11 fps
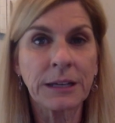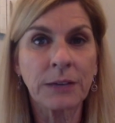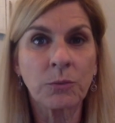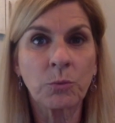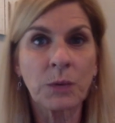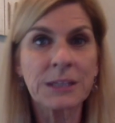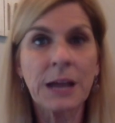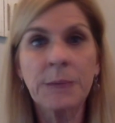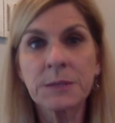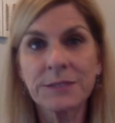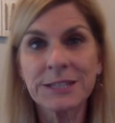on what
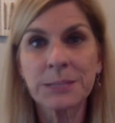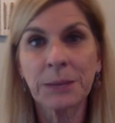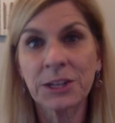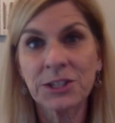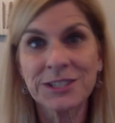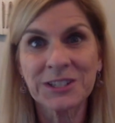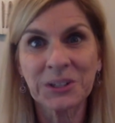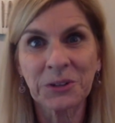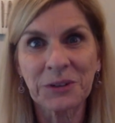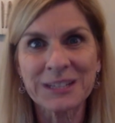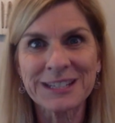types of inspections you're
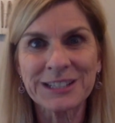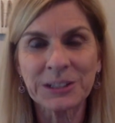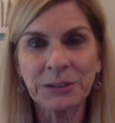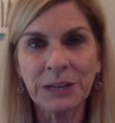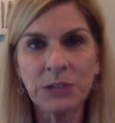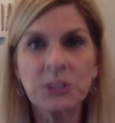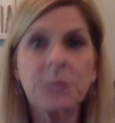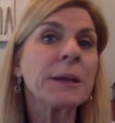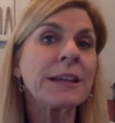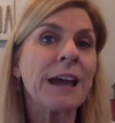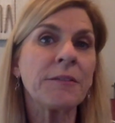going to do. And you
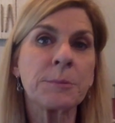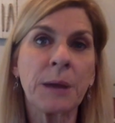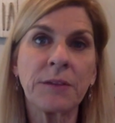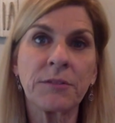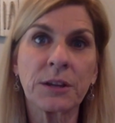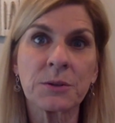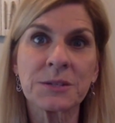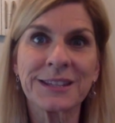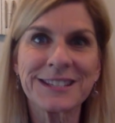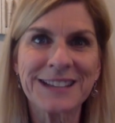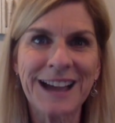typically have to pay for those at
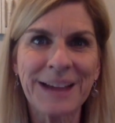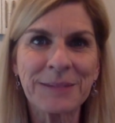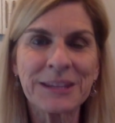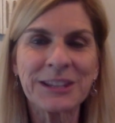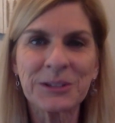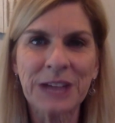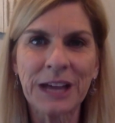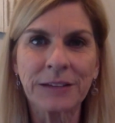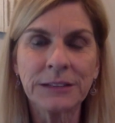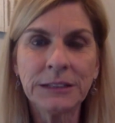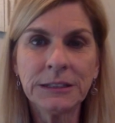the time that they're done,
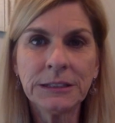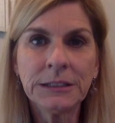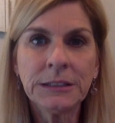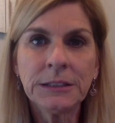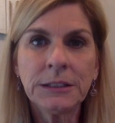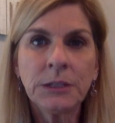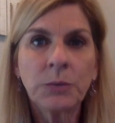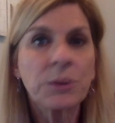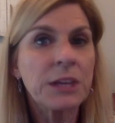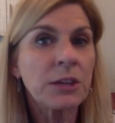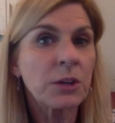
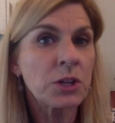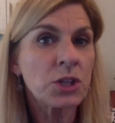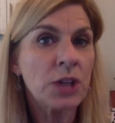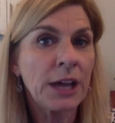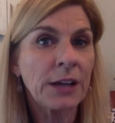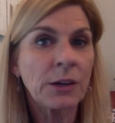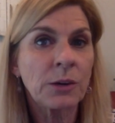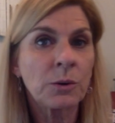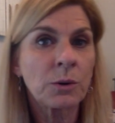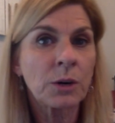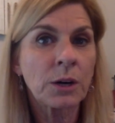with either a check
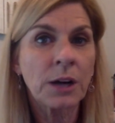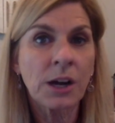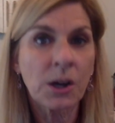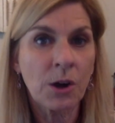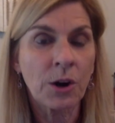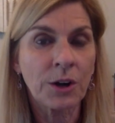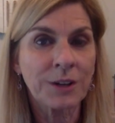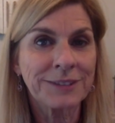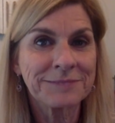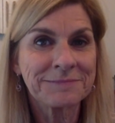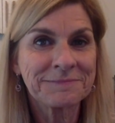or a card.
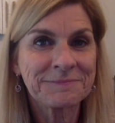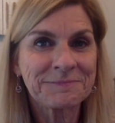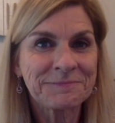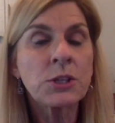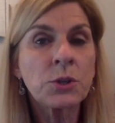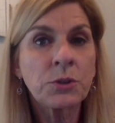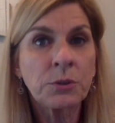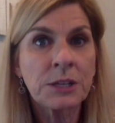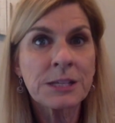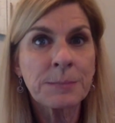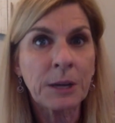Once you're through
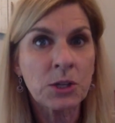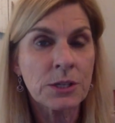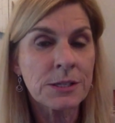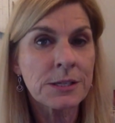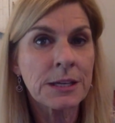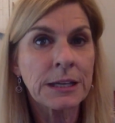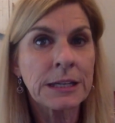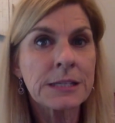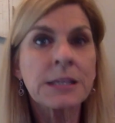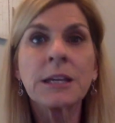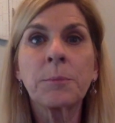inspections, then
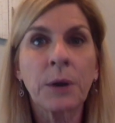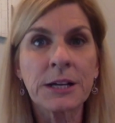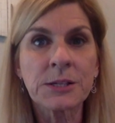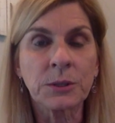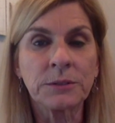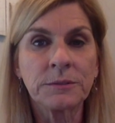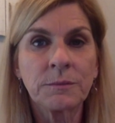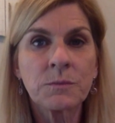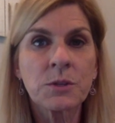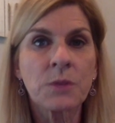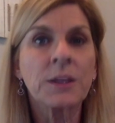it's the appraisal.
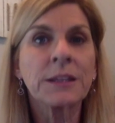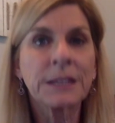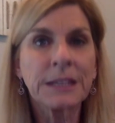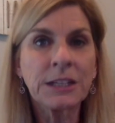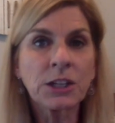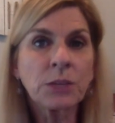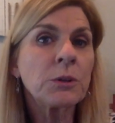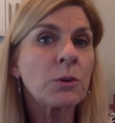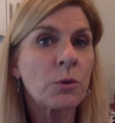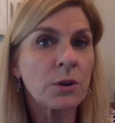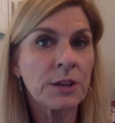So the lender will
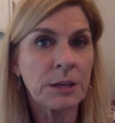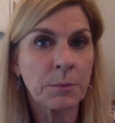order the